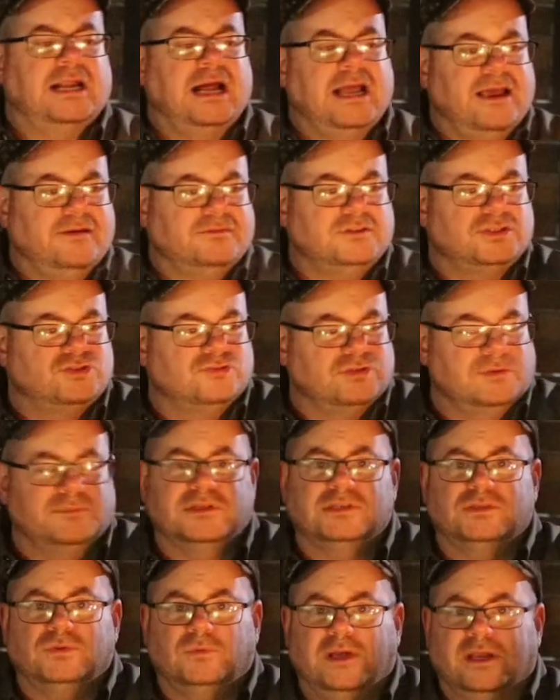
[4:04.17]
I have to trim
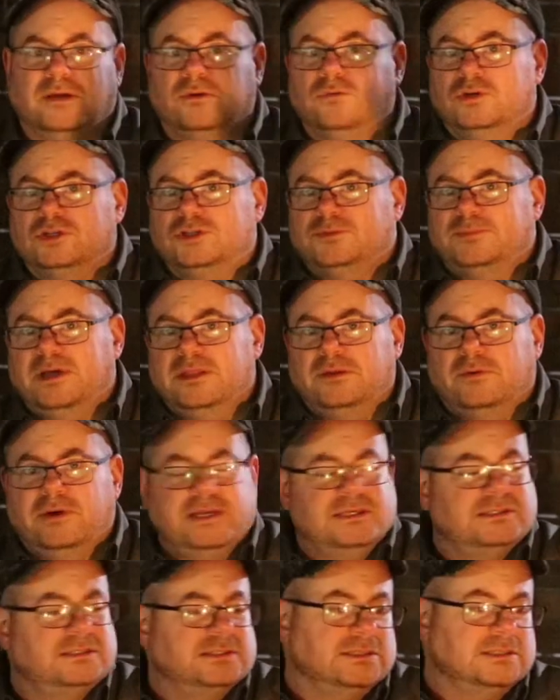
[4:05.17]
this wick, which, by the
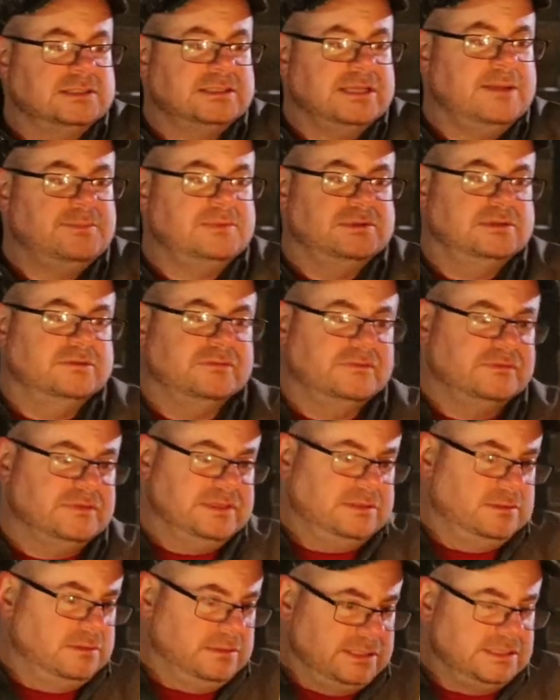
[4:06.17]
way, is an example of it.
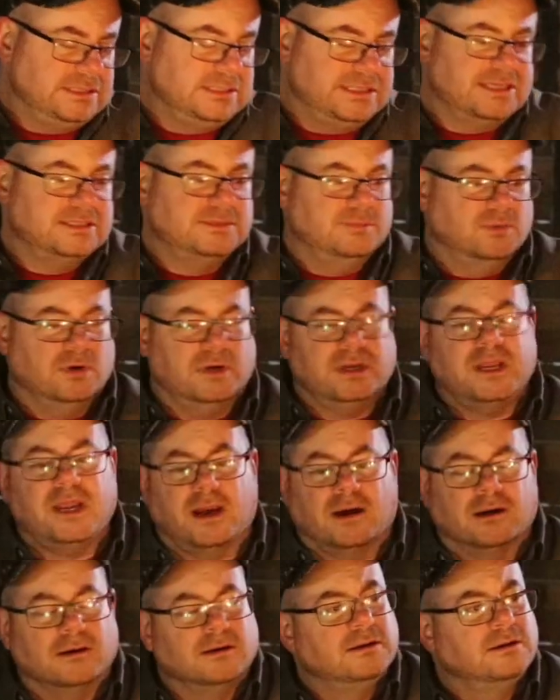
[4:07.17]
This takes more care.